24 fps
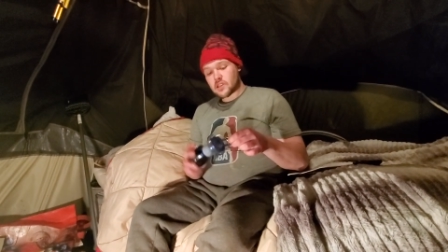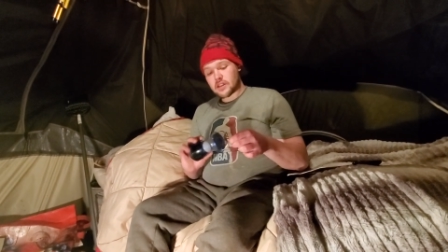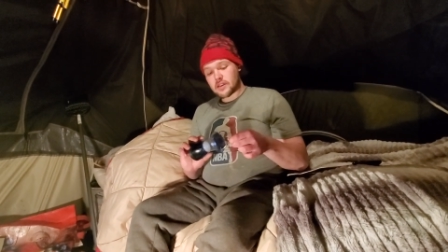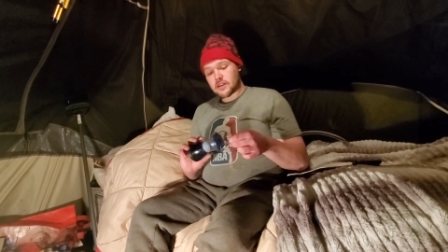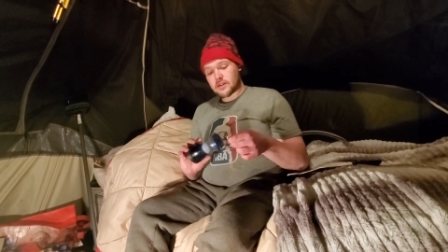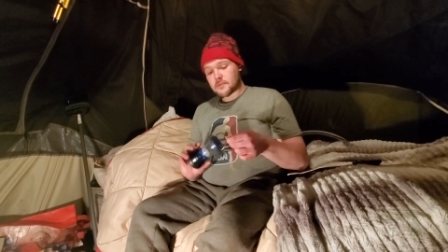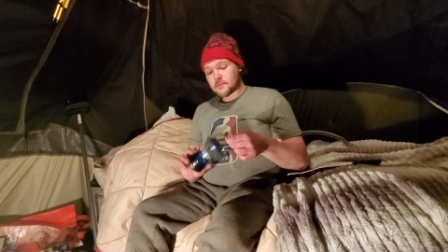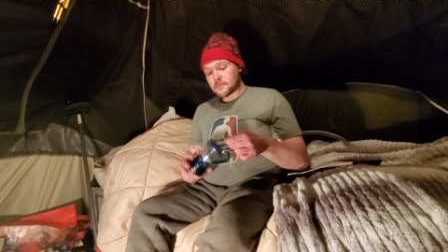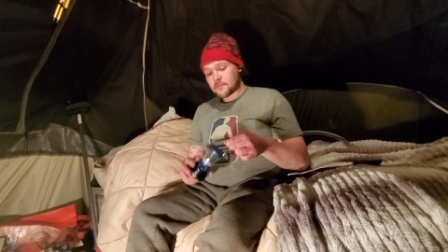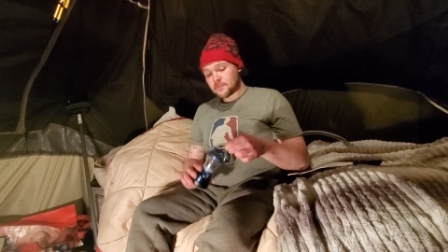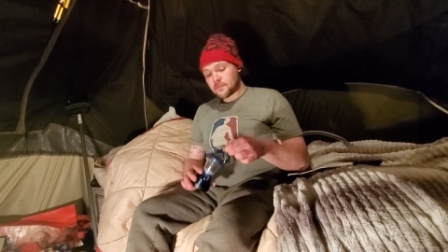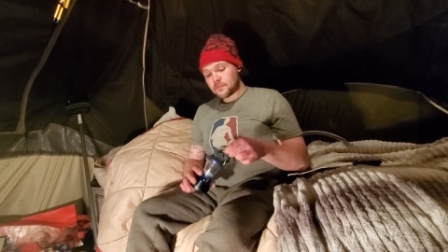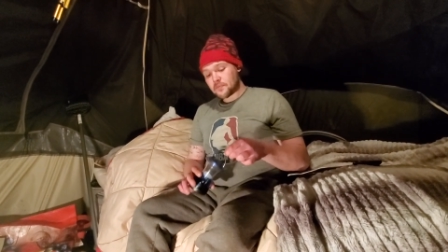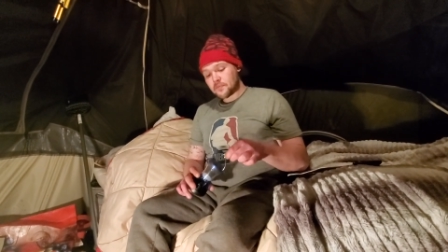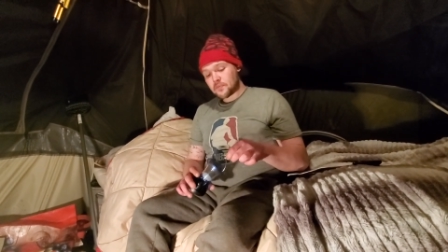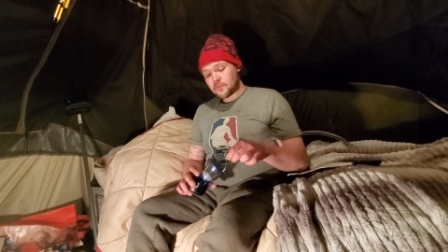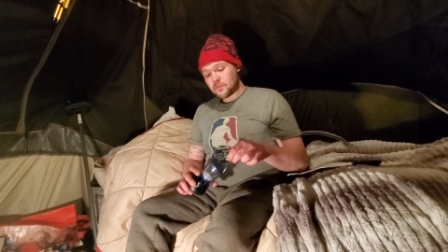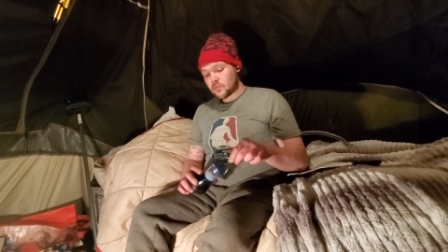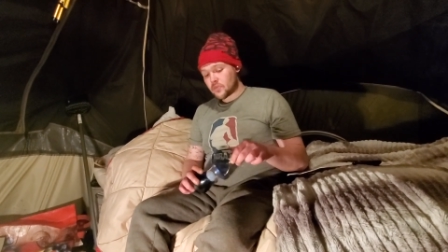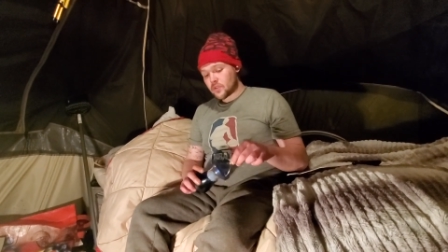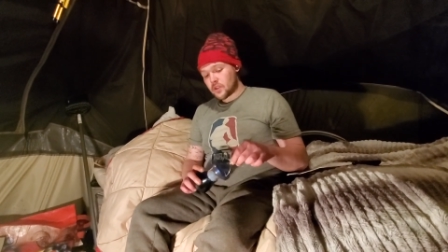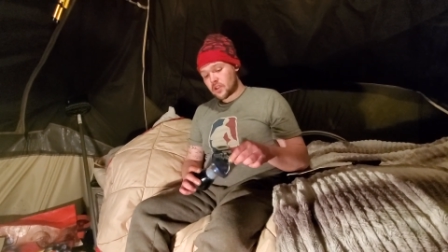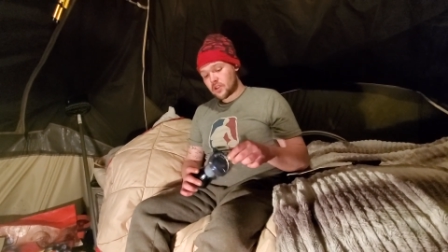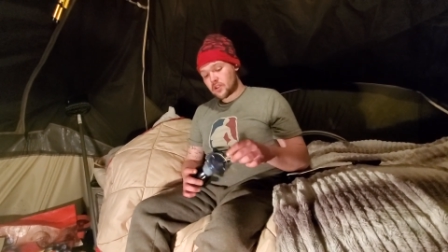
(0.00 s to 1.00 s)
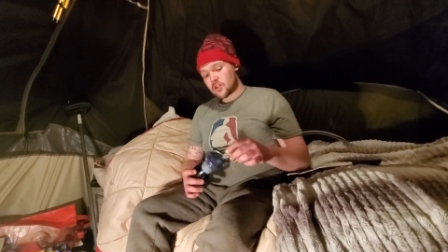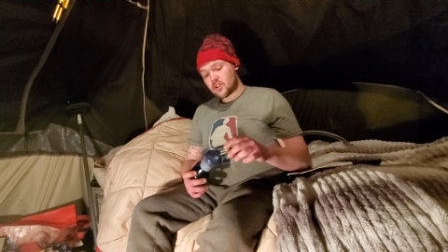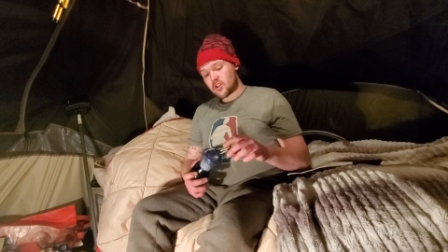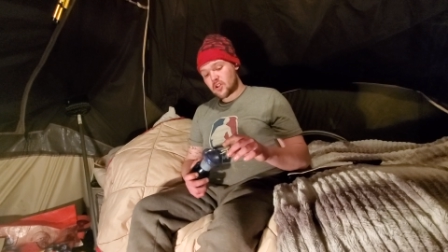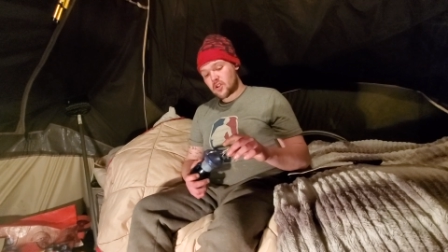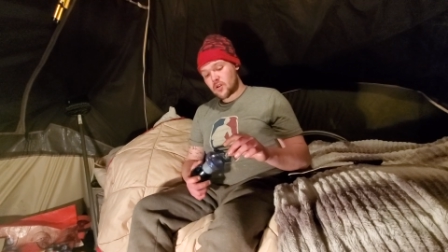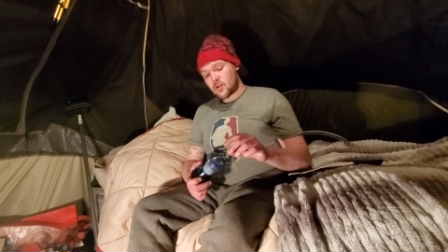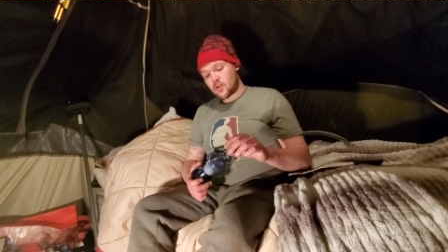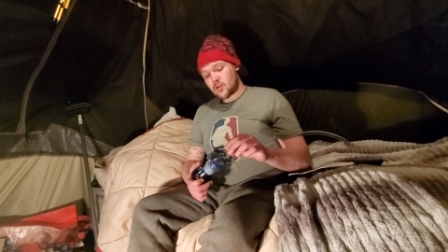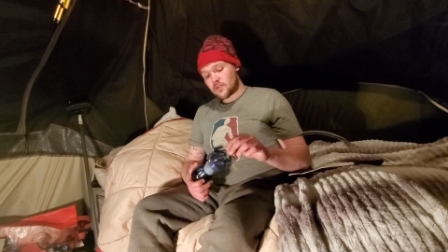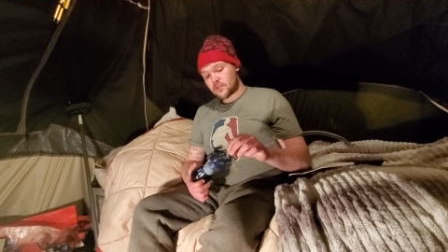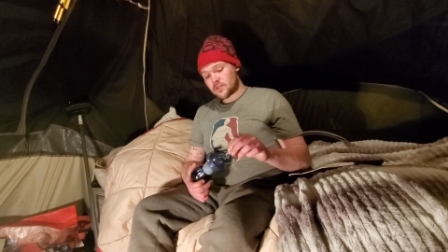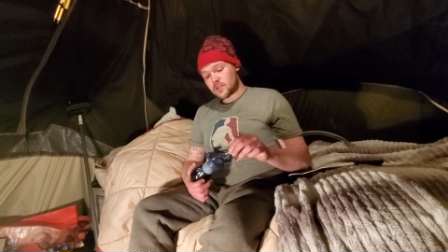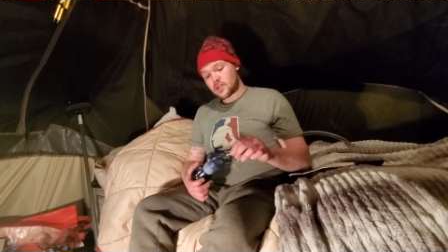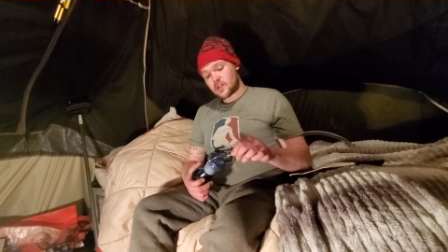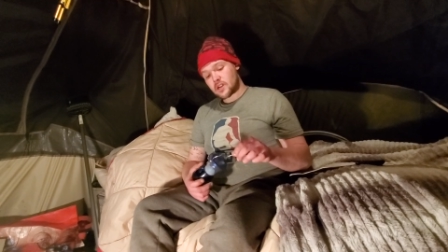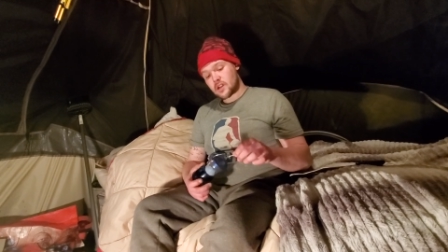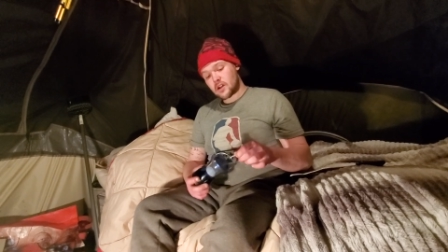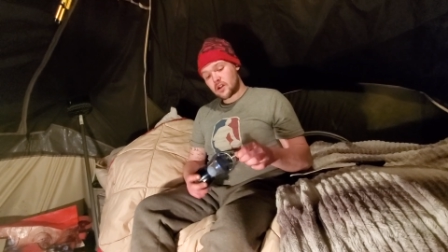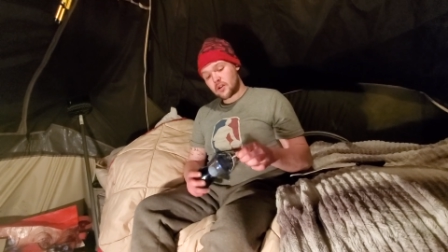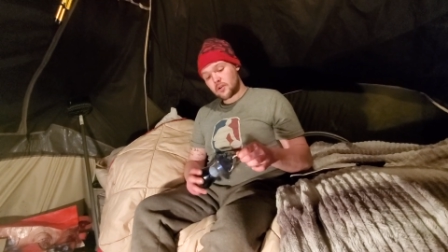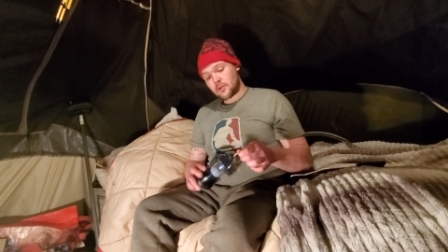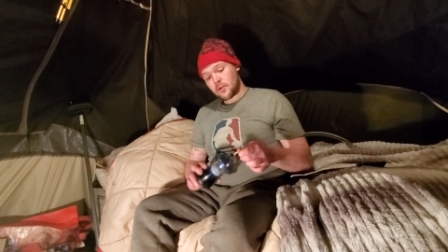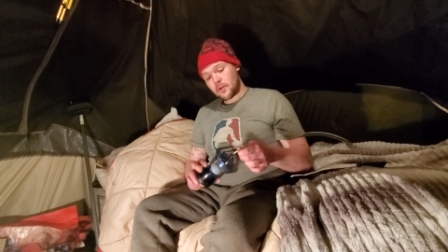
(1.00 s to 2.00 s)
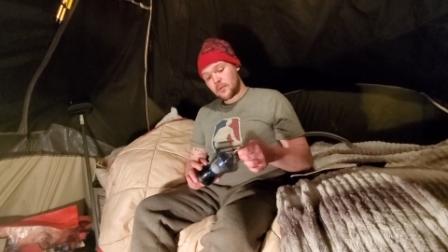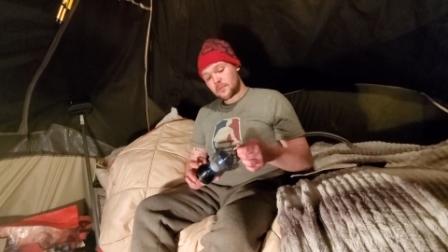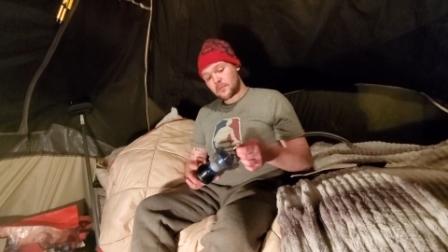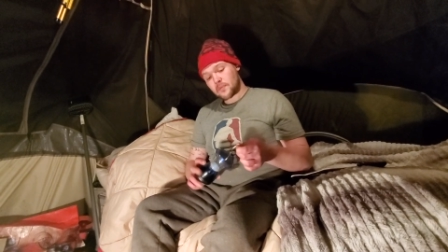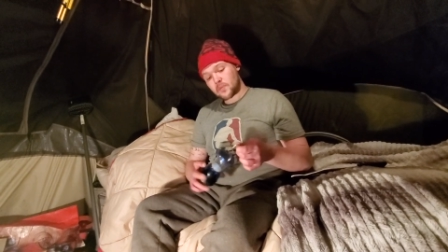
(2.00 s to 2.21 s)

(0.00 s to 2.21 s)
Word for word: And, you know, you know